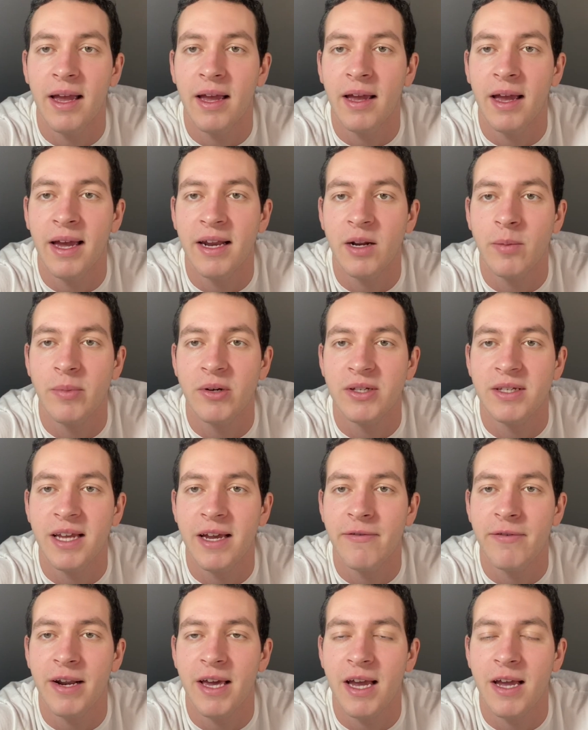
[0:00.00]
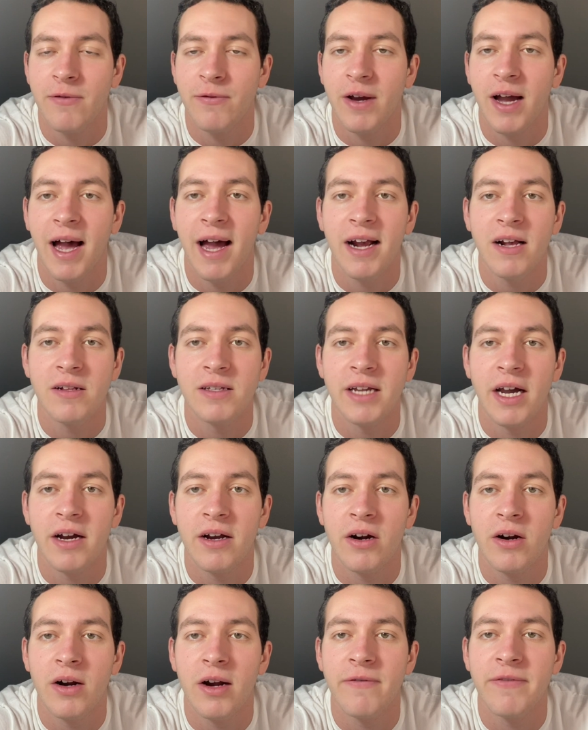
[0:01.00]
At number 7, I have Kyle
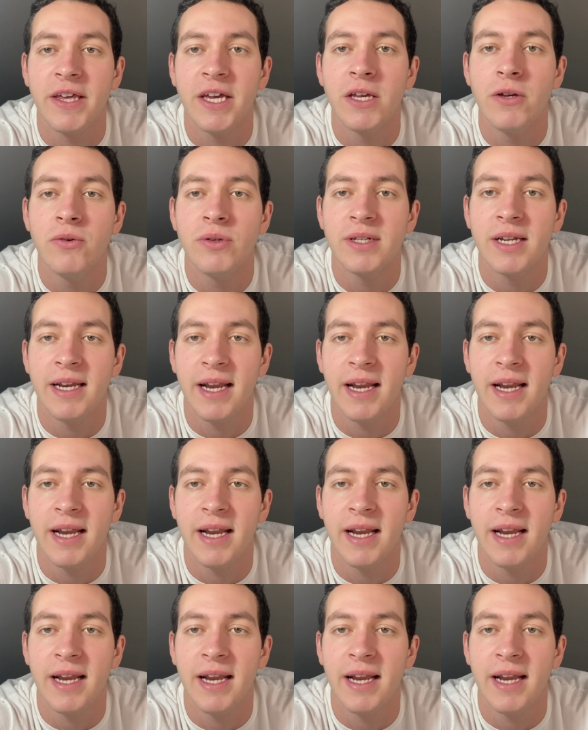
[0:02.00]
Tucker of the Houston